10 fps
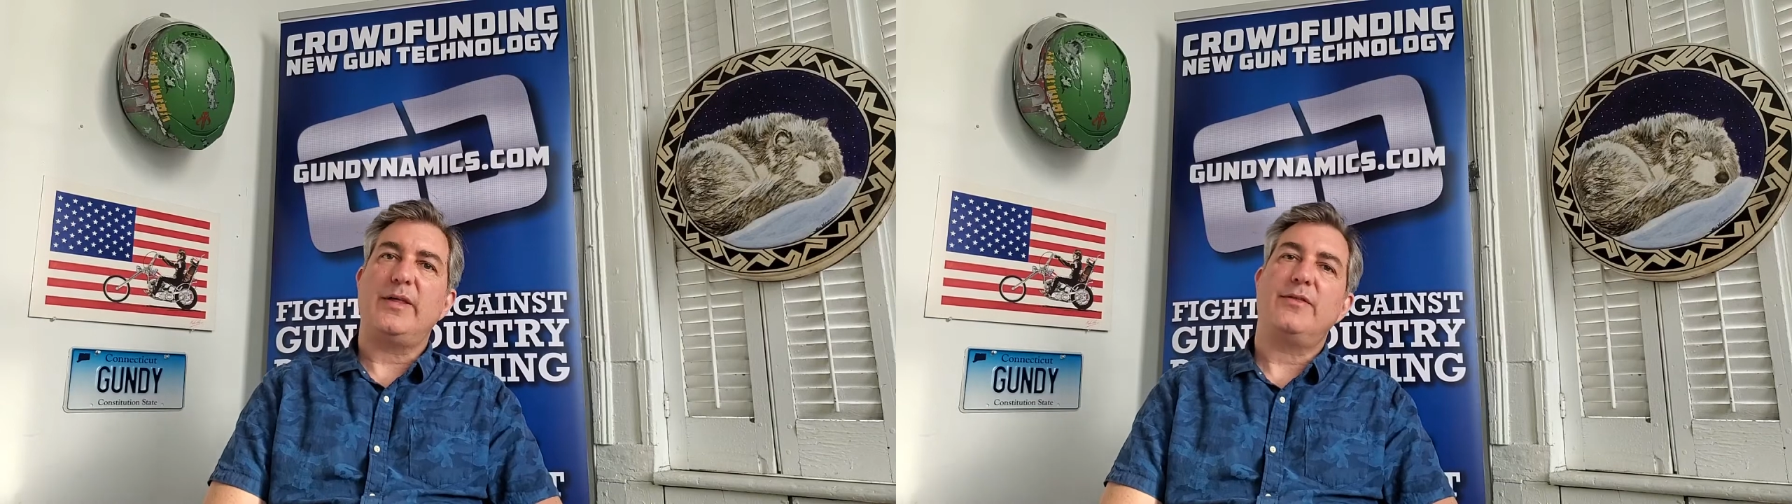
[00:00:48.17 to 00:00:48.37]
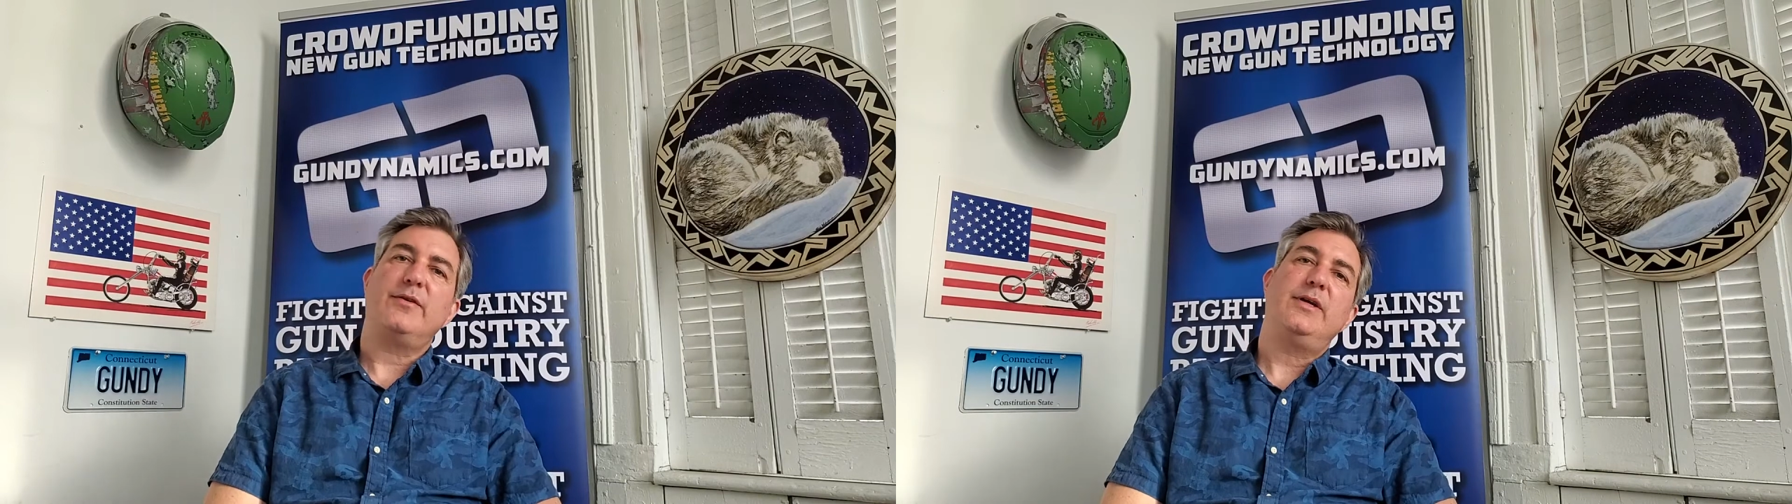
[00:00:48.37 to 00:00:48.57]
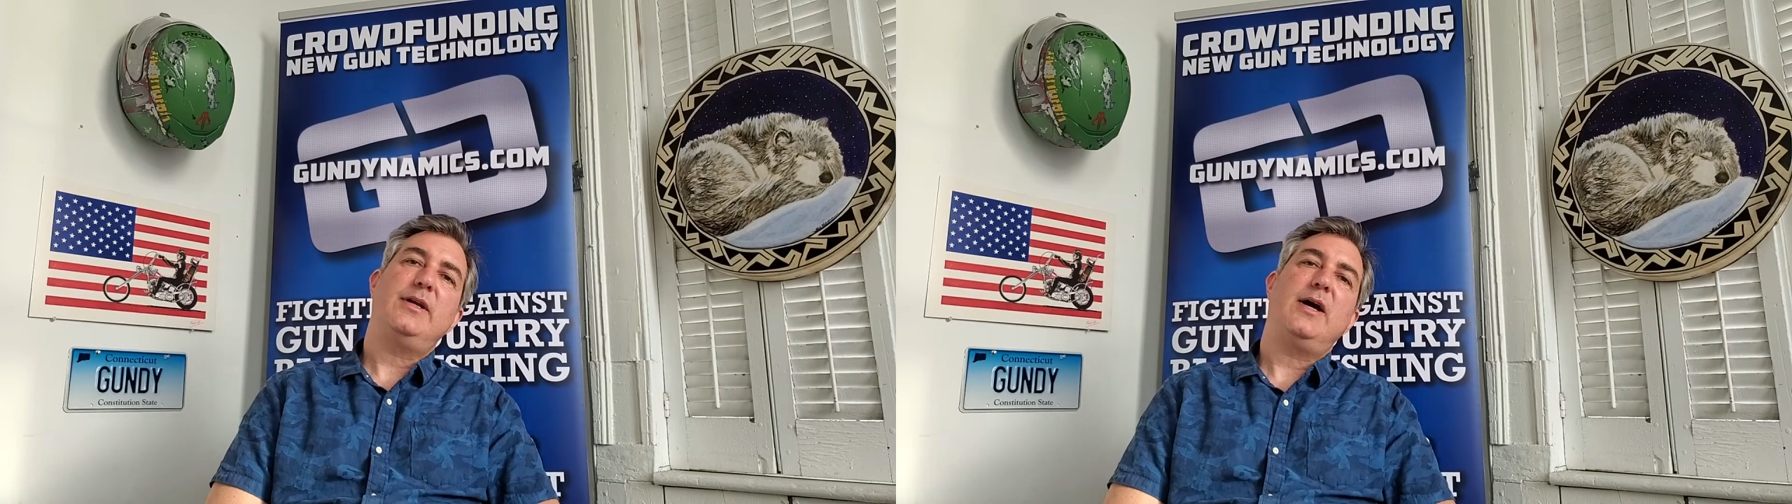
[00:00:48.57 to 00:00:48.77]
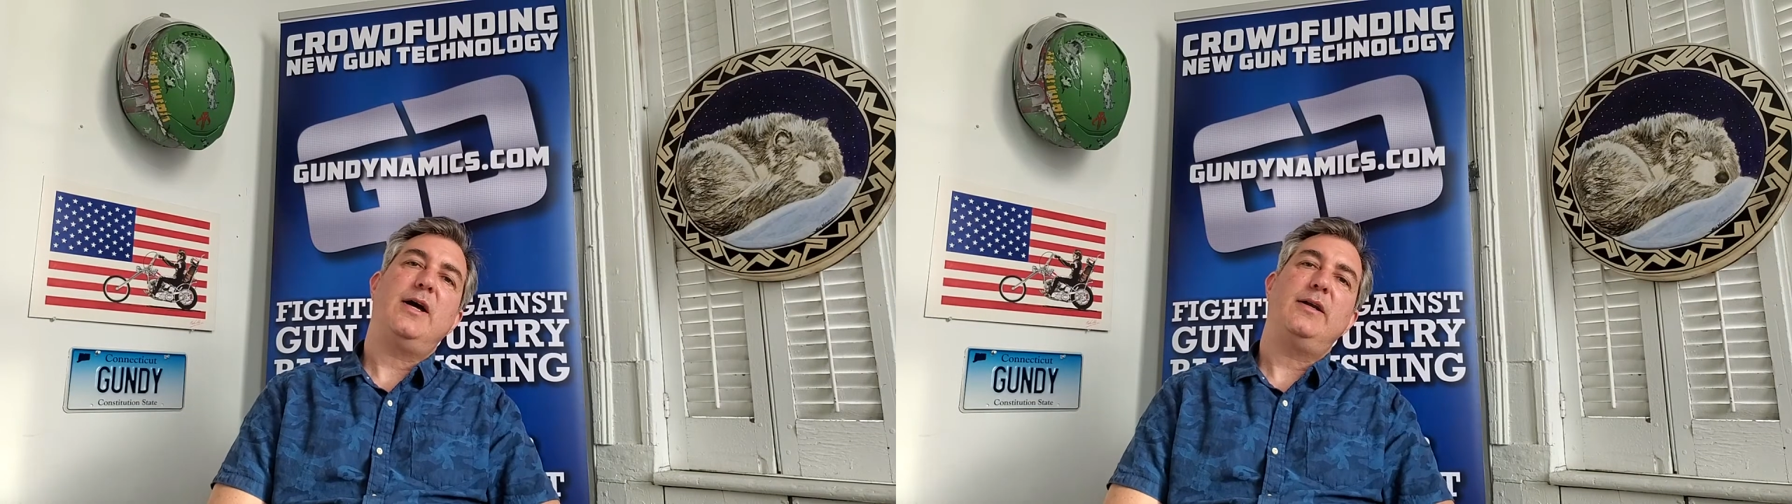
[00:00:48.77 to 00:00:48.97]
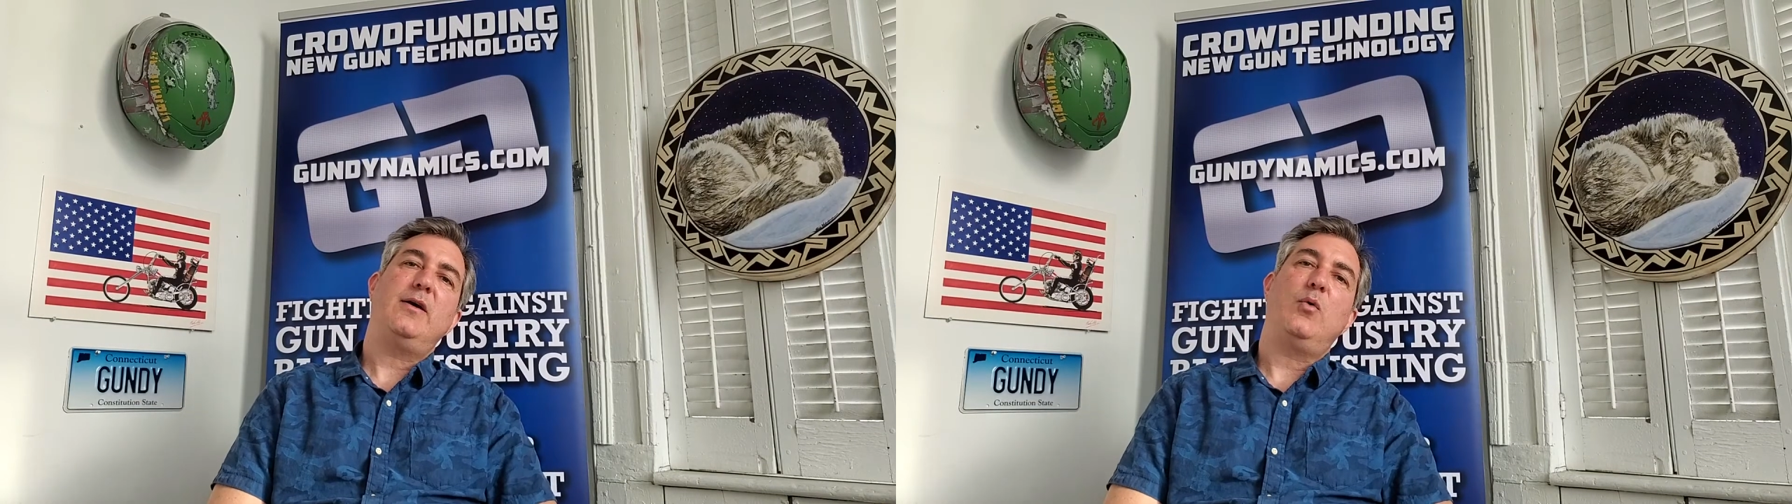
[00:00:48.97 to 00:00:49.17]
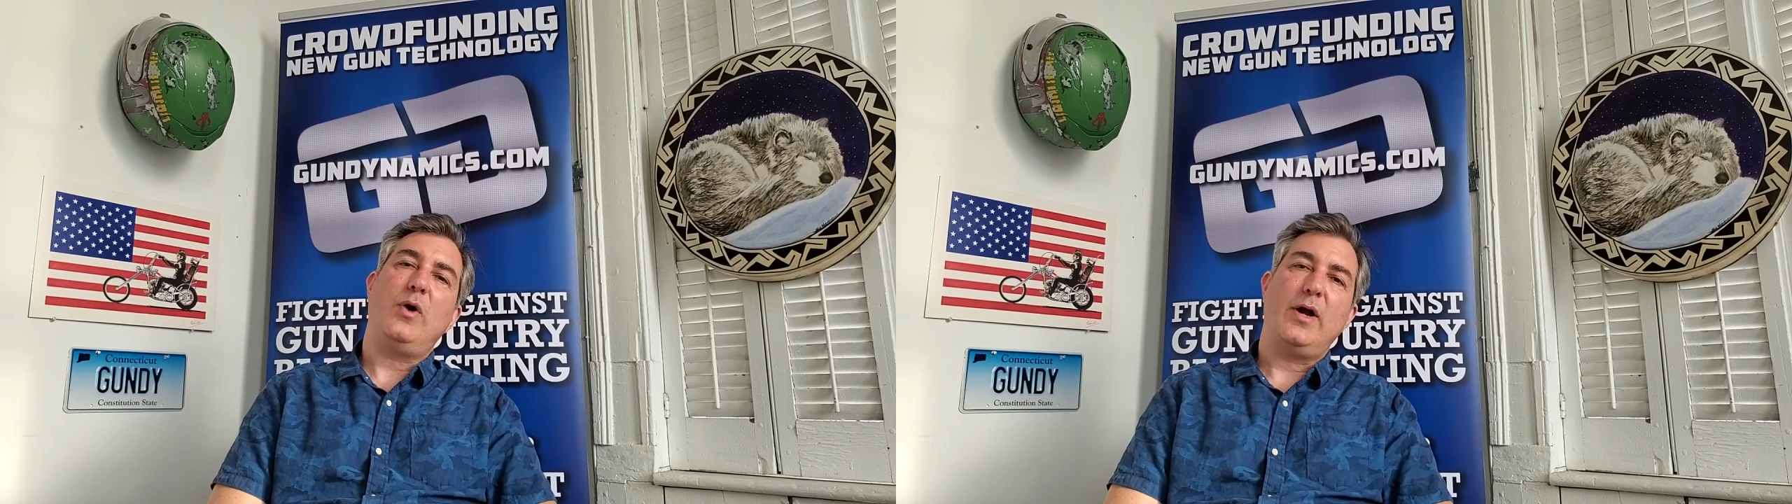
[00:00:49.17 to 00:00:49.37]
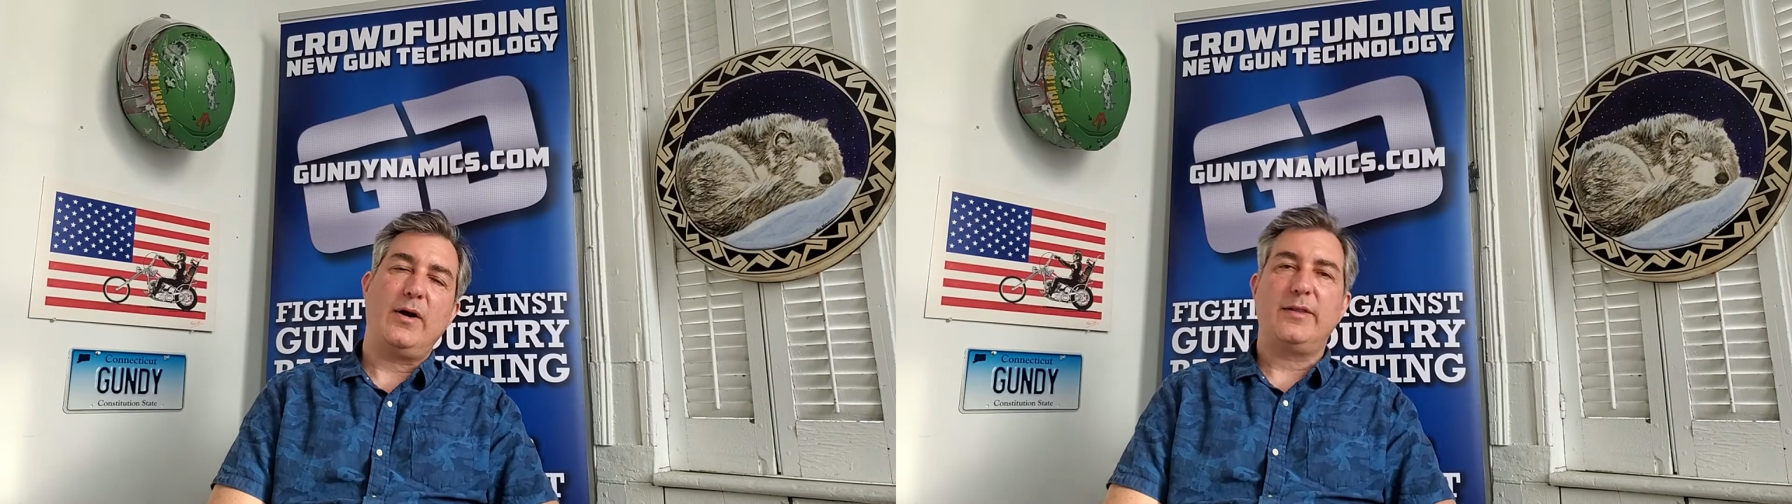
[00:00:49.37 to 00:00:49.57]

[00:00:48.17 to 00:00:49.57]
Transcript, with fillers: 39 aware